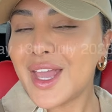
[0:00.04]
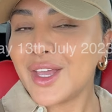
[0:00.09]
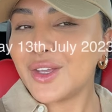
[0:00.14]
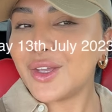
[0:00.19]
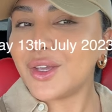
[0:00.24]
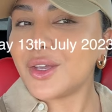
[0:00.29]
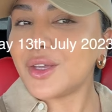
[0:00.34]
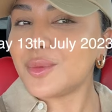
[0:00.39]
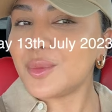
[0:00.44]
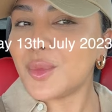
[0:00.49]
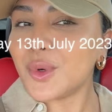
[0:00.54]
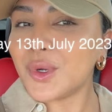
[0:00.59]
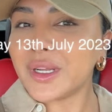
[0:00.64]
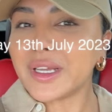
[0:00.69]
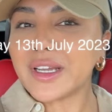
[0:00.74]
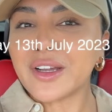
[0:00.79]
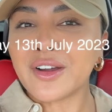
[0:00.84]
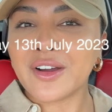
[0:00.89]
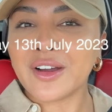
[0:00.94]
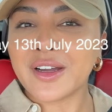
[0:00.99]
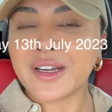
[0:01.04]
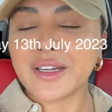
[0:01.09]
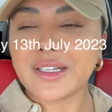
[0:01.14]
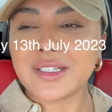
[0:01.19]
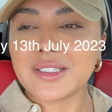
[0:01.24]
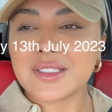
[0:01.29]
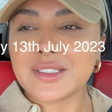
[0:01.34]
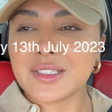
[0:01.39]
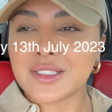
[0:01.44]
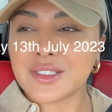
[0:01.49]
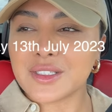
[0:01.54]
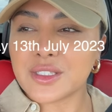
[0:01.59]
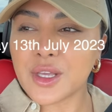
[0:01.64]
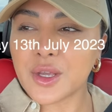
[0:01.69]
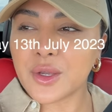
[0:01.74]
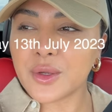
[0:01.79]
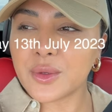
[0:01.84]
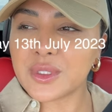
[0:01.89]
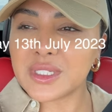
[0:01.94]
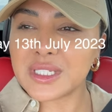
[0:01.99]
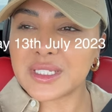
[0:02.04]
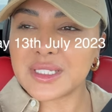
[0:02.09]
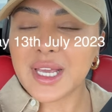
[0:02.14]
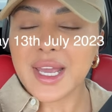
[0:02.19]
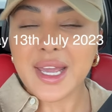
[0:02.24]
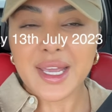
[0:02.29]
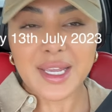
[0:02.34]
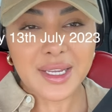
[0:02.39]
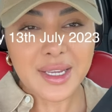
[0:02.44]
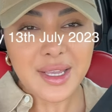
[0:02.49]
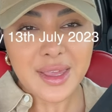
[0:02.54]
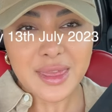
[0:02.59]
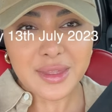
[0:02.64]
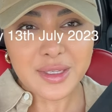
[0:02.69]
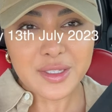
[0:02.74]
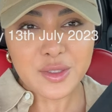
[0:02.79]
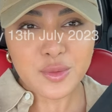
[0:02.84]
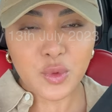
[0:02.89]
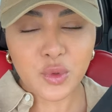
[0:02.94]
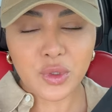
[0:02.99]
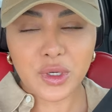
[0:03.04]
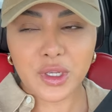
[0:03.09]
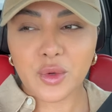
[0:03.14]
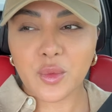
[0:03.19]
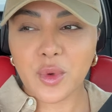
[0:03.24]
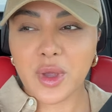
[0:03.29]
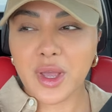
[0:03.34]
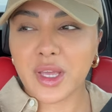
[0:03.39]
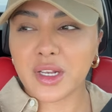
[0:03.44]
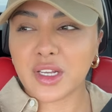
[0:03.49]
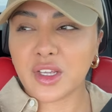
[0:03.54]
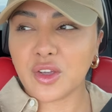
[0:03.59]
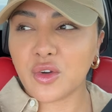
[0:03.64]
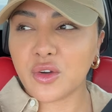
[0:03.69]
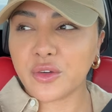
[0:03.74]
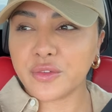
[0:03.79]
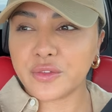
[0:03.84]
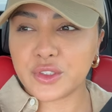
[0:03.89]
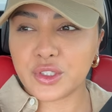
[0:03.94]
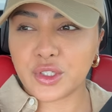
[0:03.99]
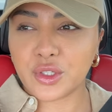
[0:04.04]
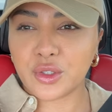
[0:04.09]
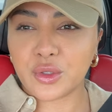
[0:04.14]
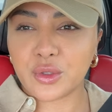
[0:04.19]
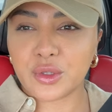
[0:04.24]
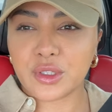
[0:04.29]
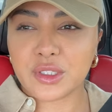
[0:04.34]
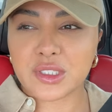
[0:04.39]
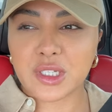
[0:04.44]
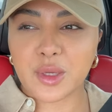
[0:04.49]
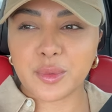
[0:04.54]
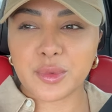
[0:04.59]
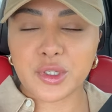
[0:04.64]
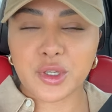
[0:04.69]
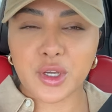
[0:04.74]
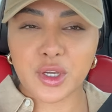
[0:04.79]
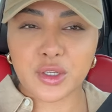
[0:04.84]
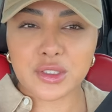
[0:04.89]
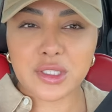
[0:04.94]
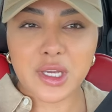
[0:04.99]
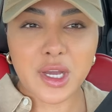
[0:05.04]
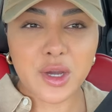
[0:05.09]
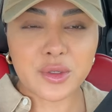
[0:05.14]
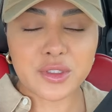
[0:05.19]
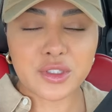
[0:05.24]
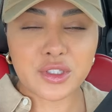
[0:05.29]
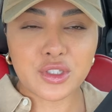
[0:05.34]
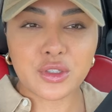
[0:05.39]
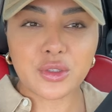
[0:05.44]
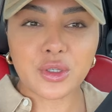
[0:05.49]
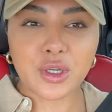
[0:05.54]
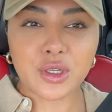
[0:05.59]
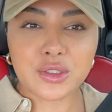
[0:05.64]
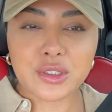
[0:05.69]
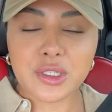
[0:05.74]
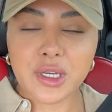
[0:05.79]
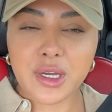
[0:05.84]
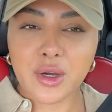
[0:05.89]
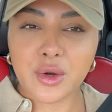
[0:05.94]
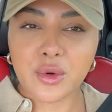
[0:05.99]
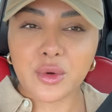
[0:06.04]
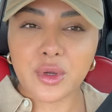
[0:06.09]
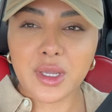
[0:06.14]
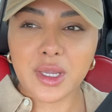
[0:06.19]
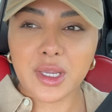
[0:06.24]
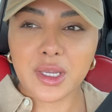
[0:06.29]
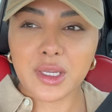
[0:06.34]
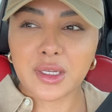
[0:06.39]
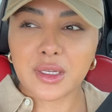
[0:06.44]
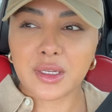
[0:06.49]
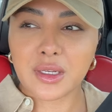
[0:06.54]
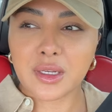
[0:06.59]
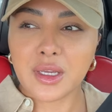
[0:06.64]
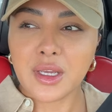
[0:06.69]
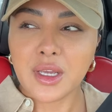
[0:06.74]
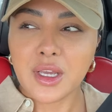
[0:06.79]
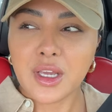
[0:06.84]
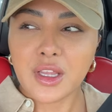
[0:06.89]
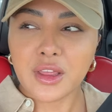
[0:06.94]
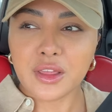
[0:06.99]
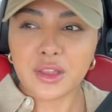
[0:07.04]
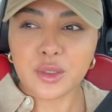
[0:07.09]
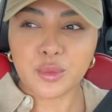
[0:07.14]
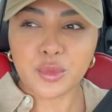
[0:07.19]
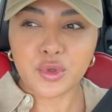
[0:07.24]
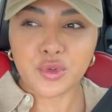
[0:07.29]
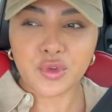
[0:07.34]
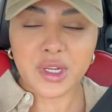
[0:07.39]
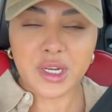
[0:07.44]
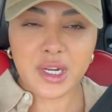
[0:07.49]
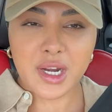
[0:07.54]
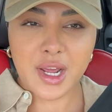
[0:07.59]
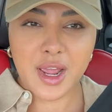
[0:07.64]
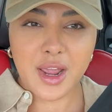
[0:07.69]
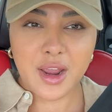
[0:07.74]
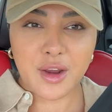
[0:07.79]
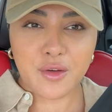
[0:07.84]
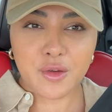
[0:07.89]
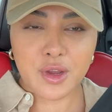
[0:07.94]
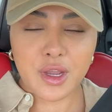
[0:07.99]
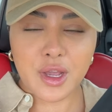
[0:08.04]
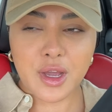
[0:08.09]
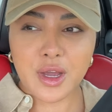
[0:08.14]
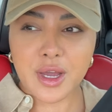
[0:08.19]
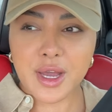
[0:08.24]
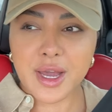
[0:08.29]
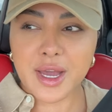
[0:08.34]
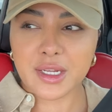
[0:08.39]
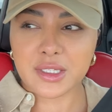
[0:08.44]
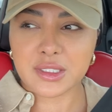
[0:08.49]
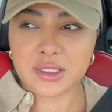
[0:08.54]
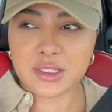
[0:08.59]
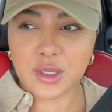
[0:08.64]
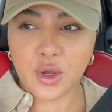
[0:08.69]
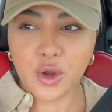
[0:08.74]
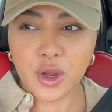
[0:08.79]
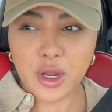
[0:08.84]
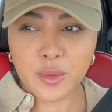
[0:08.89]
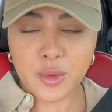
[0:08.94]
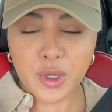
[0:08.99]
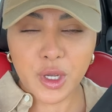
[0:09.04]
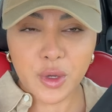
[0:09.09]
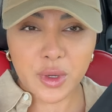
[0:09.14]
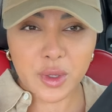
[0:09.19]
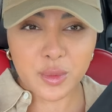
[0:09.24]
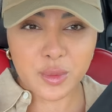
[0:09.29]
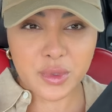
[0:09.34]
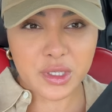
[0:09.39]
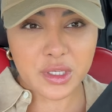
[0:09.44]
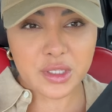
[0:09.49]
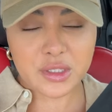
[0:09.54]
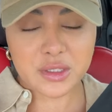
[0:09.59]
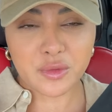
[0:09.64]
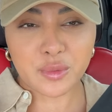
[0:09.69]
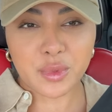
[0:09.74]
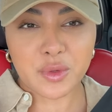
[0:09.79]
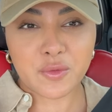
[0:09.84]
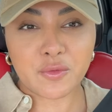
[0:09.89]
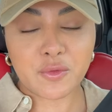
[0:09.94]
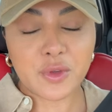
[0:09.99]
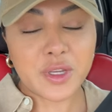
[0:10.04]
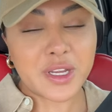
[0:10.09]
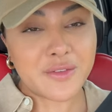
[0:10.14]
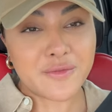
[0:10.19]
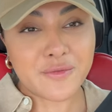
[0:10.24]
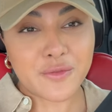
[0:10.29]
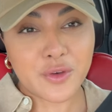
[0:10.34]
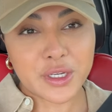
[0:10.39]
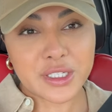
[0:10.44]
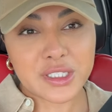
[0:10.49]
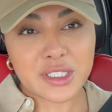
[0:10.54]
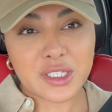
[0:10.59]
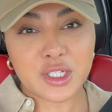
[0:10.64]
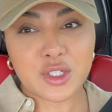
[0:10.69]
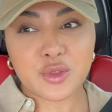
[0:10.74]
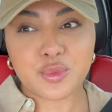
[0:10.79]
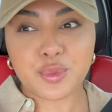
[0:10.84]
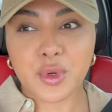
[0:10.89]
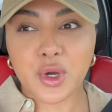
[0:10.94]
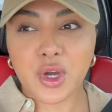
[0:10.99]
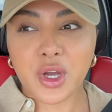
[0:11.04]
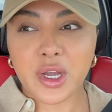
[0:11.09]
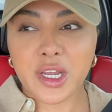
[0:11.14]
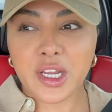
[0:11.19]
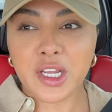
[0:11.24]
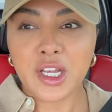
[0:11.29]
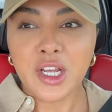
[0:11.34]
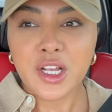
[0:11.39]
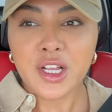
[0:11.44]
Good morning, guys. So today, this morning, we're heading off to the W Hotel. It's a new hotel in the Marina area, and I'm going because I've been invited by